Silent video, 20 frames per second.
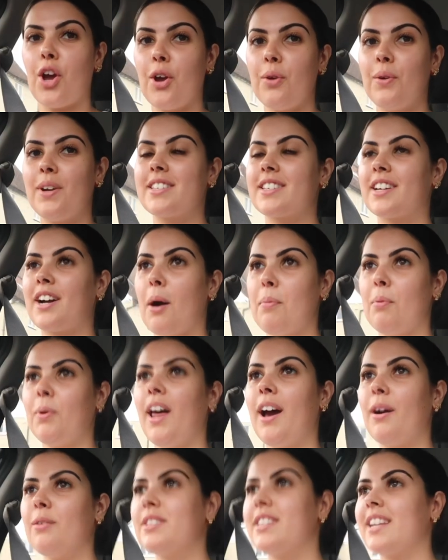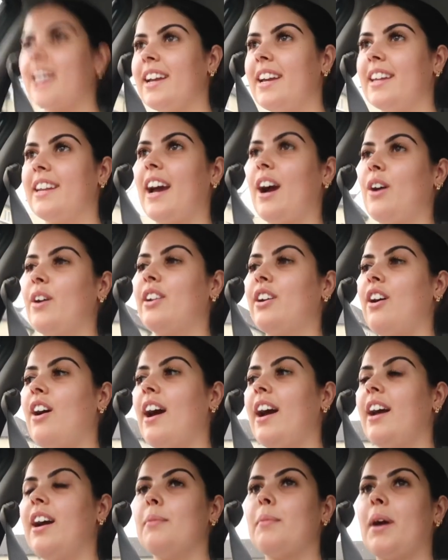it's a couple hours later now, and
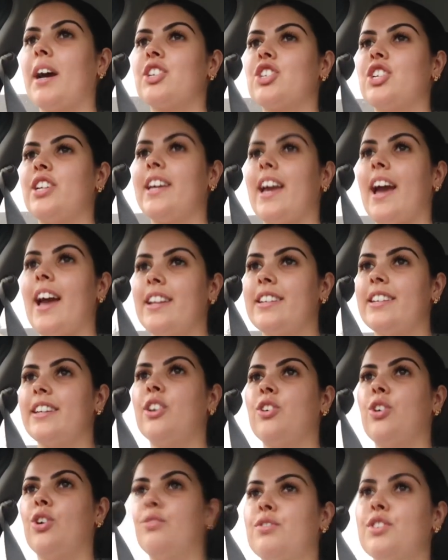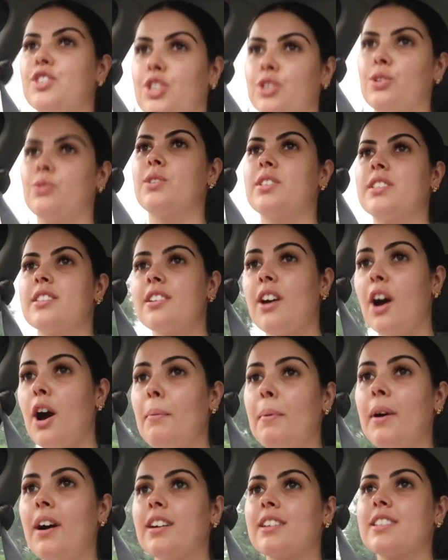I am actually heading off to
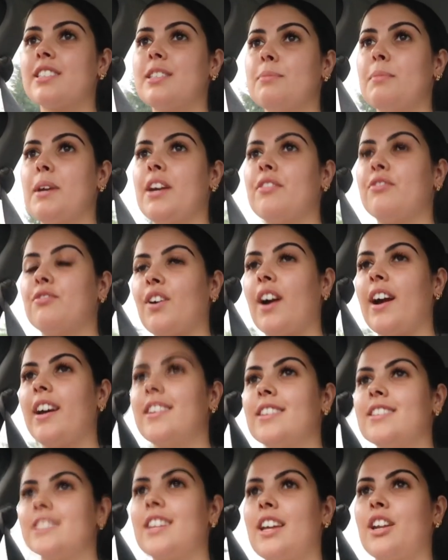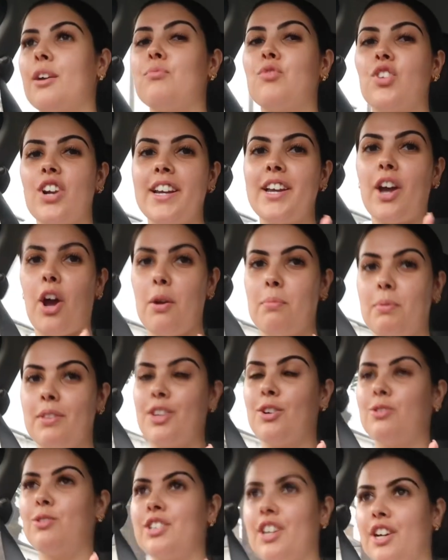Starbucks to meet a friend, and I'm really hoping
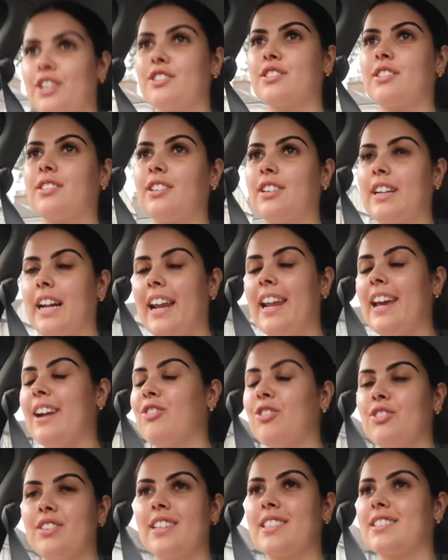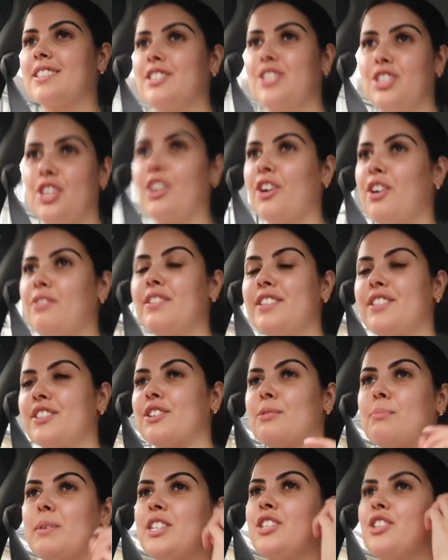the audio is clear on this, because I don't know if it's just
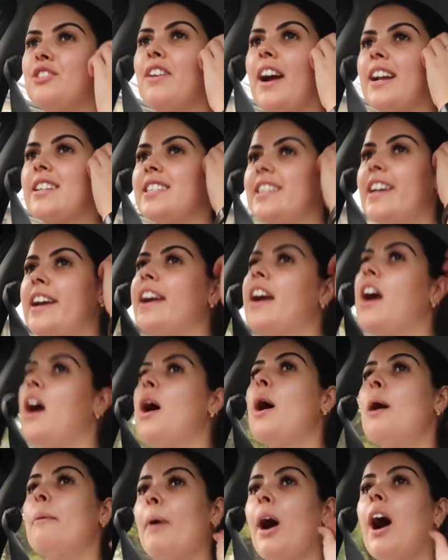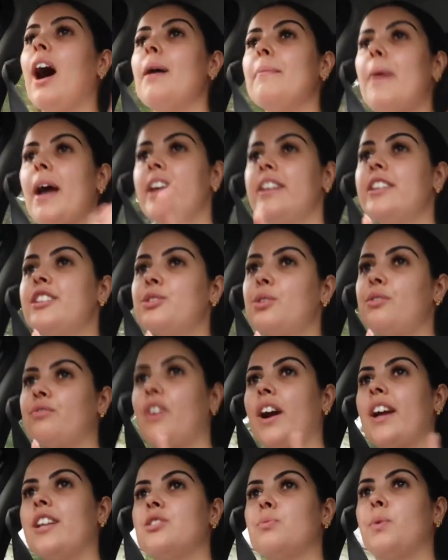going to be too rattly. But I'm heading to a
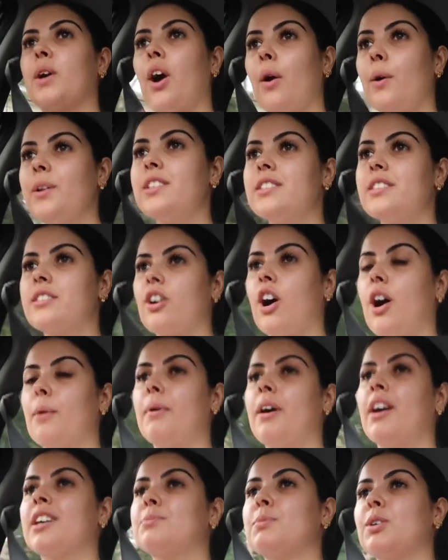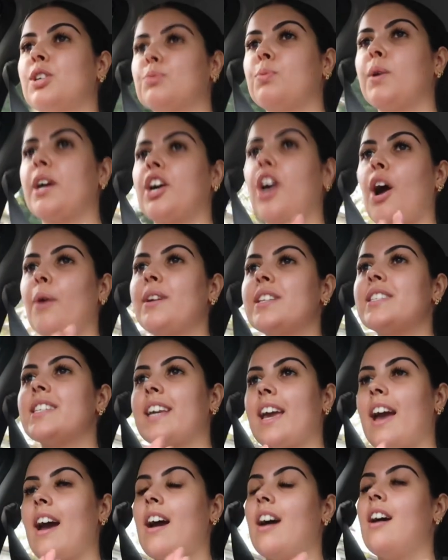friend. We're going to Starbucks because we're going to
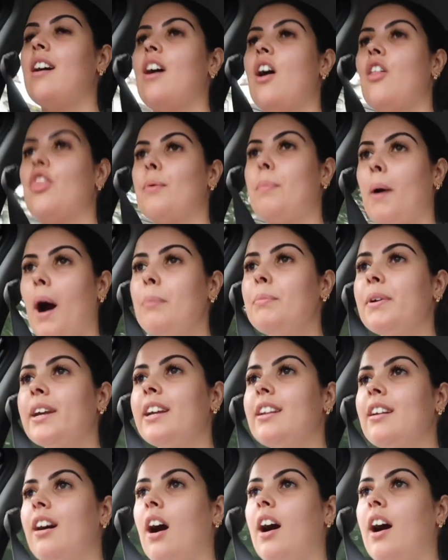get the pumpkin